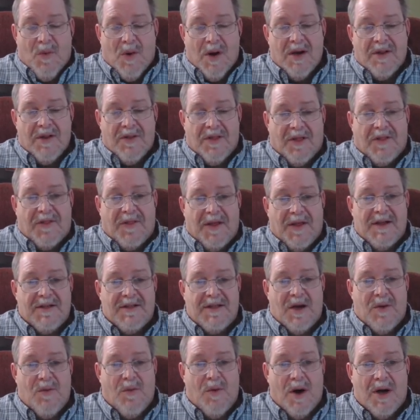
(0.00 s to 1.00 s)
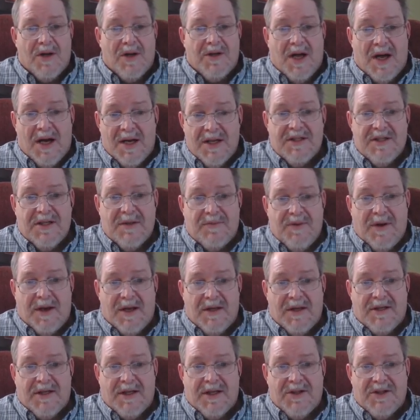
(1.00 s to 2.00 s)
One of the things I want us to
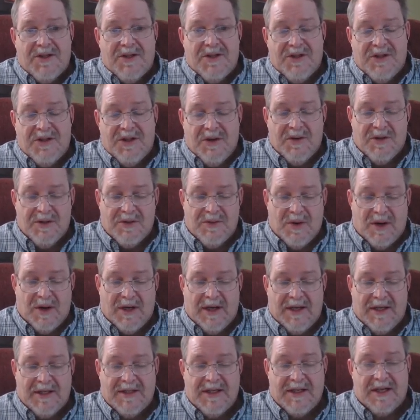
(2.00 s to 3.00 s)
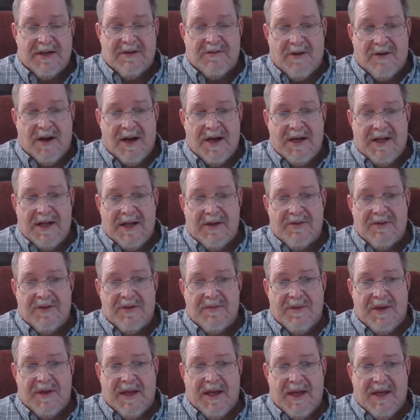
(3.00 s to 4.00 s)
pay attention to is what he said right here in
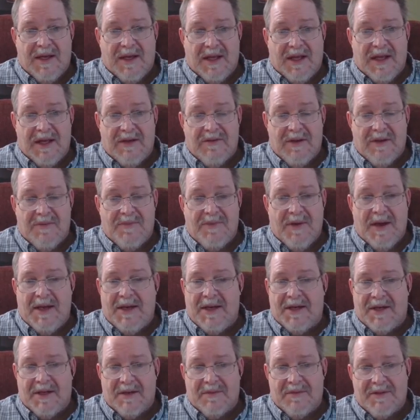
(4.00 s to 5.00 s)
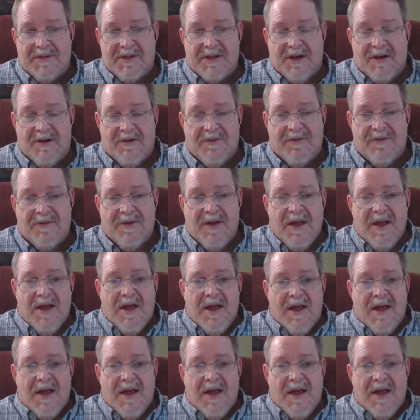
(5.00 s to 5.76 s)
the beginning. He repeated himself.